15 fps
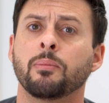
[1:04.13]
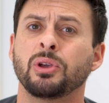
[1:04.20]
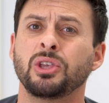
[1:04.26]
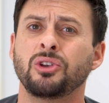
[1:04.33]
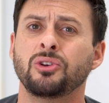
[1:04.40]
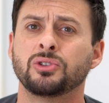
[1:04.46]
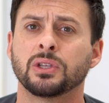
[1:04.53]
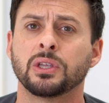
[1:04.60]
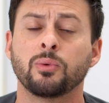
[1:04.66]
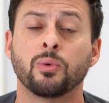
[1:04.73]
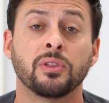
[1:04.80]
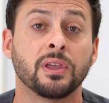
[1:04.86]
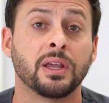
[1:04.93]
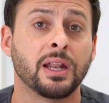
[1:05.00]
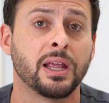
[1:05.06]
but usually
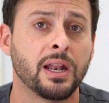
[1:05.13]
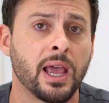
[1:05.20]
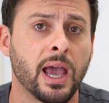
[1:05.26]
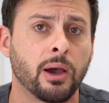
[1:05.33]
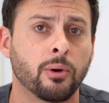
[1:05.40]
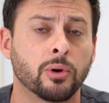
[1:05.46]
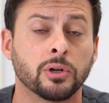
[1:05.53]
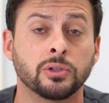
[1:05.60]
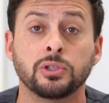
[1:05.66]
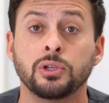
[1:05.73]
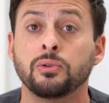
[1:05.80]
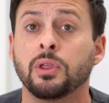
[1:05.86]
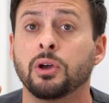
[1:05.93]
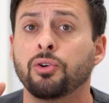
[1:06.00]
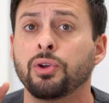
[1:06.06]
within an hour or
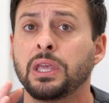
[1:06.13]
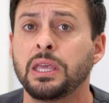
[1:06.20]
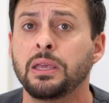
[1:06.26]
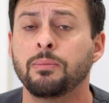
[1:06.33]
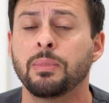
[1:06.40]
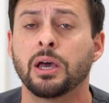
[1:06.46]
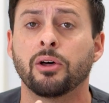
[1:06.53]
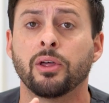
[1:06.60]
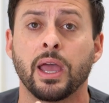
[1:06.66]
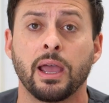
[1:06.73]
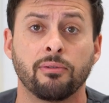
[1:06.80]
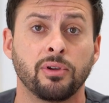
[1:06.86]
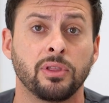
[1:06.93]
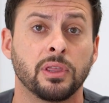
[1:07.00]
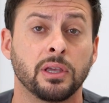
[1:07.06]
two, they'll email
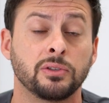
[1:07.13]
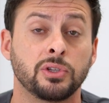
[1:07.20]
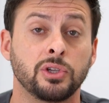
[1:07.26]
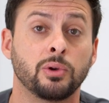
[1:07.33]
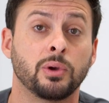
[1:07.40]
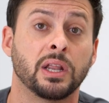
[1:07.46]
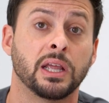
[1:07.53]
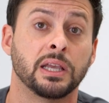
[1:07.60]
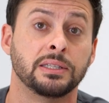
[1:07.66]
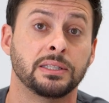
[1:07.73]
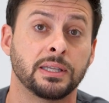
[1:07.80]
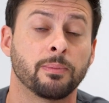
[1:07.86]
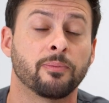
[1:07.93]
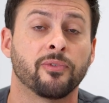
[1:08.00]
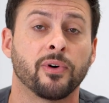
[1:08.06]
everything to you in a
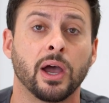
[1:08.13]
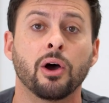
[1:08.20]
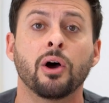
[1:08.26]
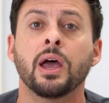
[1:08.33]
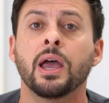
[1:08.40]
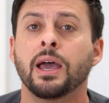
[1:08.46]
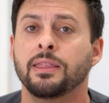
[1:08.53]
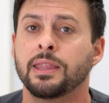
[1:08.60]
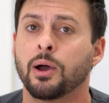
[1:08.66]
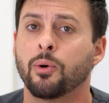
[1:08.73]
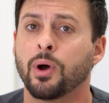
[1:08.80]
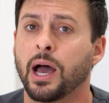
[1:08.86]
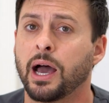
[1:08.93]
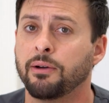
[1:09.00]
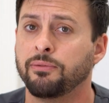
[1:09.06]
zip file, and that will
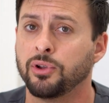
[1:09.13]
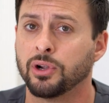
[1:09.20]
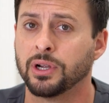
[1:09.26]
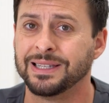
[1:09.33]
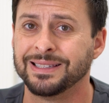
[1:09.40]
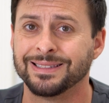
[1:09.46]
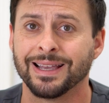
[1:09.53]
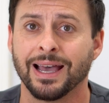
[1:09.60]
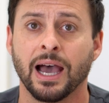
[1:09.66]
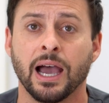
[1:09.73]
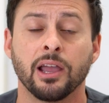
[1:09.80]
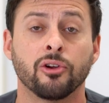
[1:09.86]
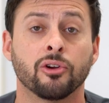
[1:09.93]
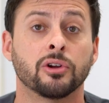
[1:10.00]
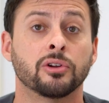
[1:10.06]
have your
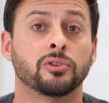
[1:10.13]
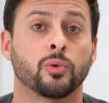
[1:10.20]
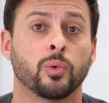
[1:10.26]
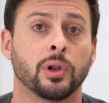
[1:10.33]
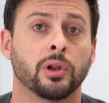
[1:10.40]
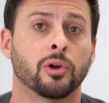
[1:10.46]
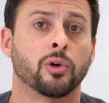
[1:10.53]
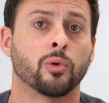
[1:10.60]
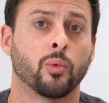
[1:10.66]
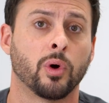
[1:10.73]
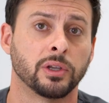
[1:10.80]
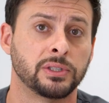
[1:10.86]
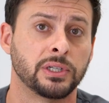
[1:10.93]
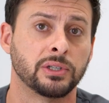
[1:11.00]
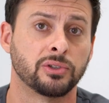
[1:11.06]
entire Twitter
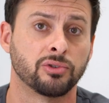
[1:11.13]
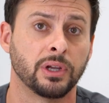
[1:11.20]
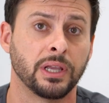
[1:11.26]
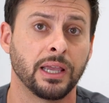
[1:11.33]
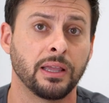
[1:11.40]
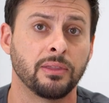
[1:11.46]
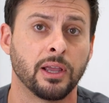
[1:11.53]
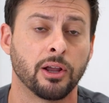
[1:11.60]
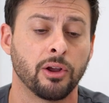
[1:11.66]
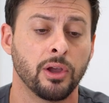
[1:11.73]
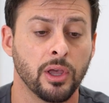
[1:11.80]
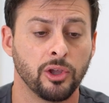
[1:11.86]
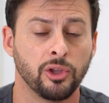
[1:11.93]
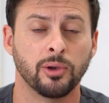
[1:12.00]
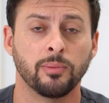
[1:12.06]
watch history in there.
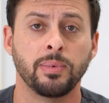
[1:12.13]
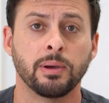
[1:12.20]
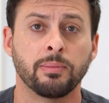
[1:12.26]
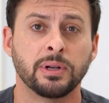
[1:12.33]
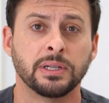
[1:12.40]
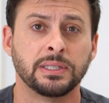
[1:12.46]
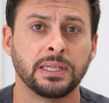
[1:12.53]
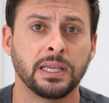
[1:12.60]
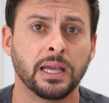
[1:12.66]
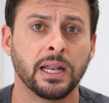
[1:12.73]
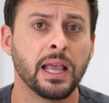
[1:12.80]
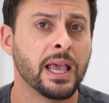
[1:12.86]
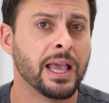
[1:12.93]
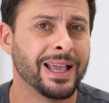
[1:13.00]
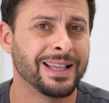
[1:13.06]
You'll be able to see it.
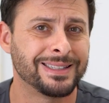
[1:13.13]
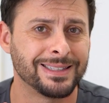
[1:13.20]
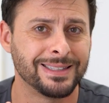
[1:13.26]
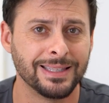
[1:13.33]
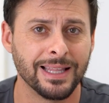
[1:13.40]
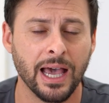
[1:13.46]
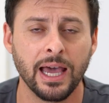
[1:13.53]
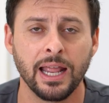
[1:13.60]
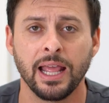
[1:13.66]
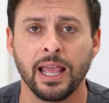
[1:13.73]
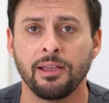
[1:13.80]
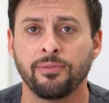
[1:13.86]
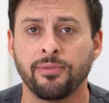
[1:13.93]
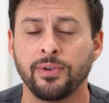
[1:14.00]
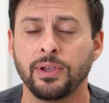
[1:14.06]
It's not
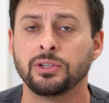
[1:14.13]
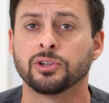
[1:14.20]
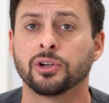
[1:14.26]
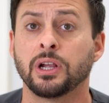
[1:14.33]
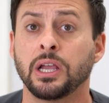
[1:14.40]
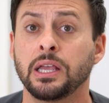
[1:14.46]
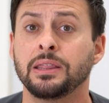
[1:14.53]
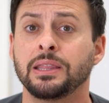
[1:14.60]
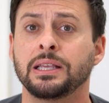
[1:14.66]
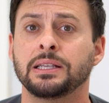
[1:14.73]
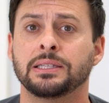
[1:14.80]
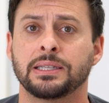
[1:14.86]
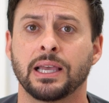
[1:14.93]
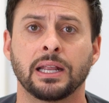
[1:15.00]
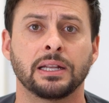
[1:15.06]
a feature in the
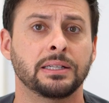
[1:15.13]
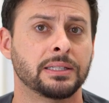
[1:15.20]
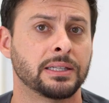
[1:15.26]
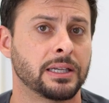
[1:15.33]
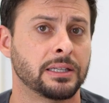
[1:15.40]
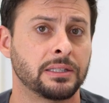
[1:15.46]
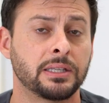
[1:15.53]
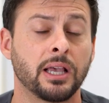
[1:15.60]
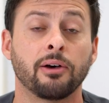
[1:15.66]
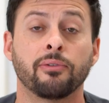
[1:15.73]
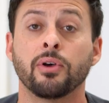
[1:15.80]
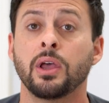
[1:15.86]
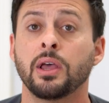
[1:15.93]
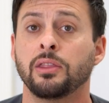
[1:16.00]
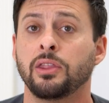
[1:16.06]
settings itself
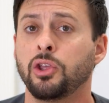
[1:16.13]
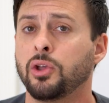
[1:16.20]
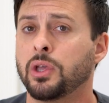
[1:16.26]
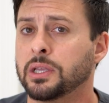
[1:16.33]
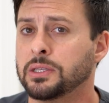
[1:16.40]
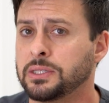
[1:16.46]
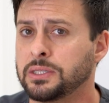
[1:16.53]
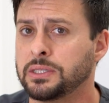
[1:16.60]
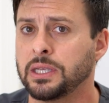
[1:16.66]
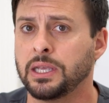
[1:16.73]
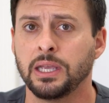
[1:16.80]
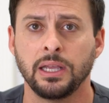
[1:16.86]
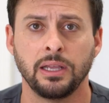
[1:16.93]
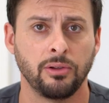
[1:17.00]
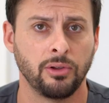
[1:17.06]
that you can
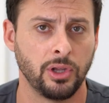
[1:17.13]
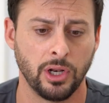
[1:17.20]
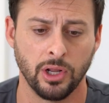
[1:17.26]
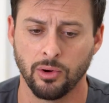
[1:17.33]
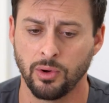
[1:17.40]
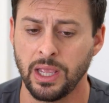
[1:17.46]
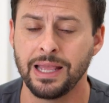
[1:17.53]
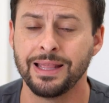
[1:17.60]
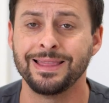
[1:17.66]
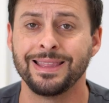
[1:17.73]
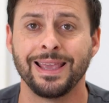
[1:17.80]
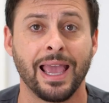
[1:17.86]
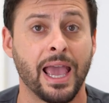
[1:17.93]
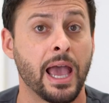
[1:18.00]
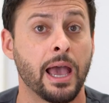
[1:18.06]
see, you know, in
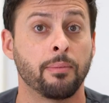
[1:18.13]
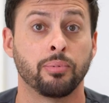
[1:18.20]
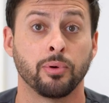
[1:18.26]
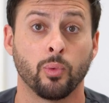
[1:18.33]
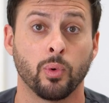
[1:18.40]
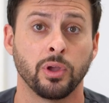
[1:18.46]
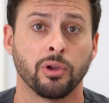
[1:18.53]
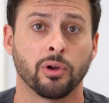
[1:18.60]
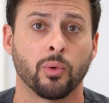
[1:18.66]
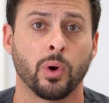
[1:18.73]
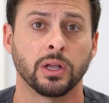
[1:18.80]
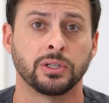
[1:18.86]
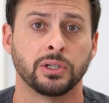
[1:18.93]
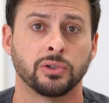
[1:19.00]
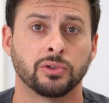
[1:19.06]
the app what your
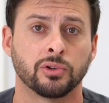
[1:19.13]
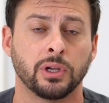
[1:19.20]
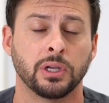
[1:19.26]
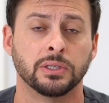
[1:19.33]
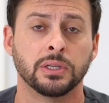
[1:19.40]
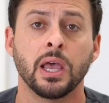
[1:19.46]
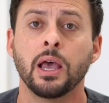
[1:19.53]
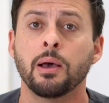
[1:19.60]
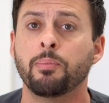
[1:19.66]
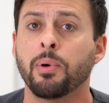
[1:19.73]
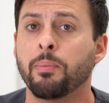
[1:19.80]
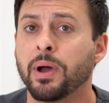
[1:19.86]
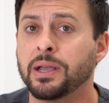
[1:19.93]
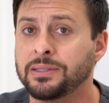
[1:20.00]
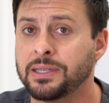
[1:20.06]
watch history is,
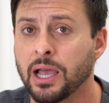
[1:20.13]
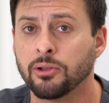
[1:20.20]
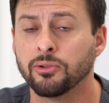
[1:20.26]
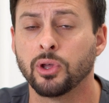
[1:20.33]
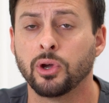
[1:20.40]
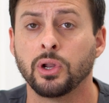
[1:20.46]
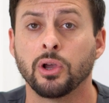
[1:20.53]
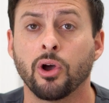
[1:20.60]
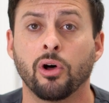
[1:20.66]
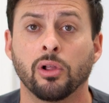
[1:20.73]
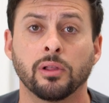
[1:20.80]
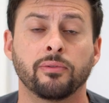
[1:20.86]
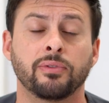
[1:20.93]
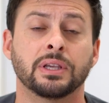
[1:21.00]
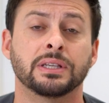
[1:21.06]
but by downloading all
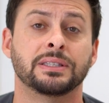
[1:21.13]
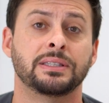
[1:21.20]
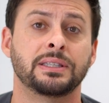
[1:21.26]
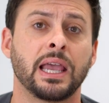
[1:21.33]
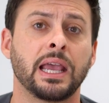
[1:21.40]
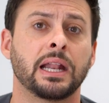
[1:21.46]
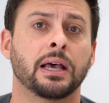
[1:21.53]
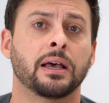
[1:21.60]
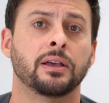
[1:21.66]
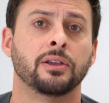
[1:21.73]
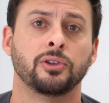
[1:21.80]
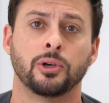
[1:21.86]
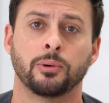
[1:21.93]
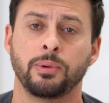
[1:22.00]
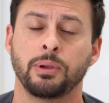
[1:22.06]
of this data,
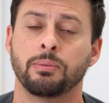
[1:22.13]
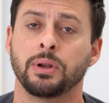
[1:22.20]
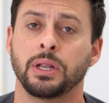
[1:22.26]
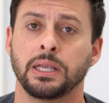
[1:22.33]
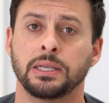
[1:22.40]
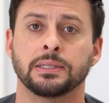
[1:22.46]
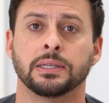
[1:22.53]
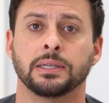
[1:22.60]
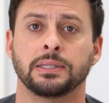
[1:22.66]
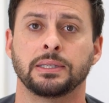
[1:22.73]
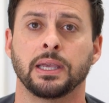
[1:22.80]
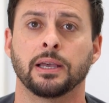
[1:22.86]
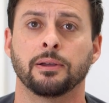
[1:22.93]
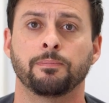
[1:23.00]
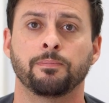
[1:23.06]
you'll be able to easily see
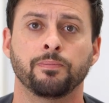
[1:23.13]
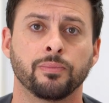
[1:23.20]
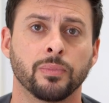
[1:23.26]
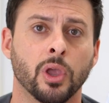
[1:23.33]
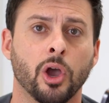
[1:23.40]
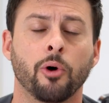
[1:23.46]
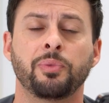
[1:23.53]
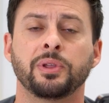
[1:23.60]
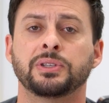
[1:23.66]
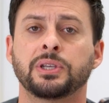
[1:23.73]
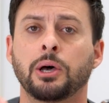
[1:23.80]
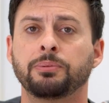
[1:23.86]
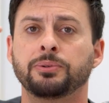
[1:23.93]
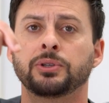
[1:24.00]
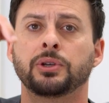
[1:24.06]
it. Hope this
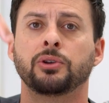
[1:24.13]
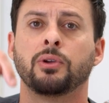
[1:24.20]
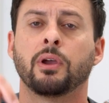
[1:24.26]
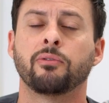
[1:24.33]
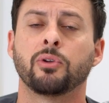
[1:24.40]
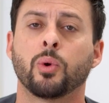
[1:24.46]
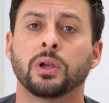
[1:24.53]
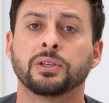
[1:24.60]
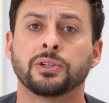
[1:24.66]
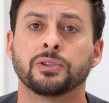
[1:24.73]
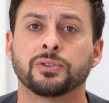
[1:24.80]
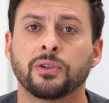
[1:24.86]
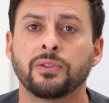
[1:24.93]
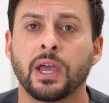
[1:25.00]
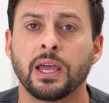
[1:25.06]
helps. If you have any
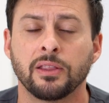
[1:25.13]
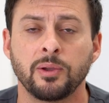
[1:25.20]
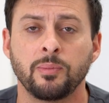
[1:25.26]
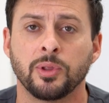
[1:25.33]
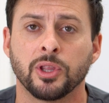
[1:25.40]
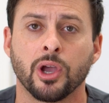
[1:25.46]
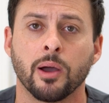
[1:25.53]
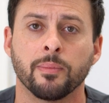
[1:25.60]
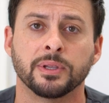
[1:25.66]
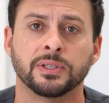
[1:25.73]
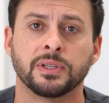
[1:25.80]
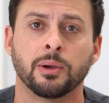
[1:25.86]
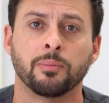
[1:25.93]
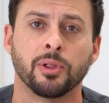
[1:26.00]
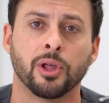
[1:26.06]
questions on that, leave them in the comments
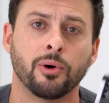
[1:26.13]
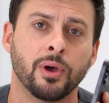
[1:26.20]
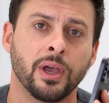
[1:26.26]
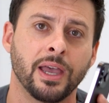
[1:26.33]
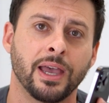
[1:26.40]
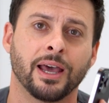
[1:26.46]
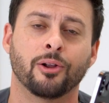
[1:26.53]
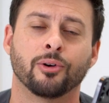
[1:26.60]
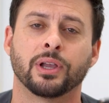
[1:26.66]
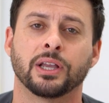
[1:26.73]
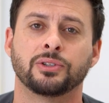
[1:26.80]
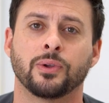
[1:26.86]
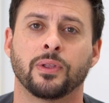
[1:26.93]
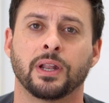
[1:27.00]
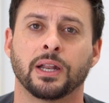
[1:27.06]
down below, and I'll
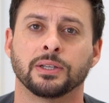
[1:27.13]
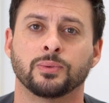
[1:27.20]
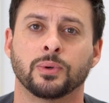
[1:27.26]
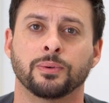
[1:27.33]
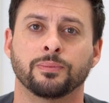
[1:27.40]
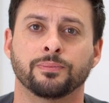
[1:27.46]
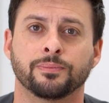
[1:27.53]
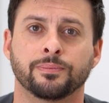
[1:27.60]
catch you on the next one.